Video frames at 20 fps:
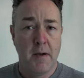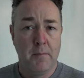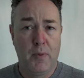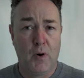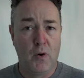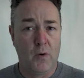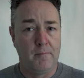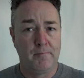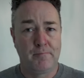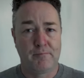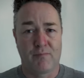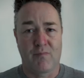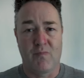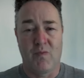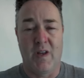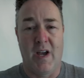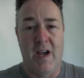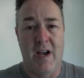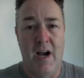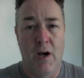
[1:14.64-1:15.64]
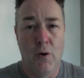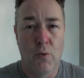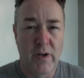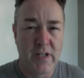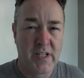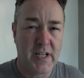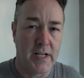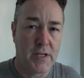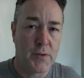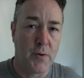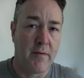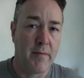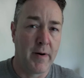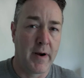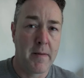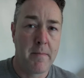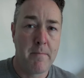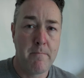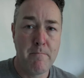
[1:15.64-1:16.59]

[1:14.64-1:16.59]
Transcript: But I always say to everybody,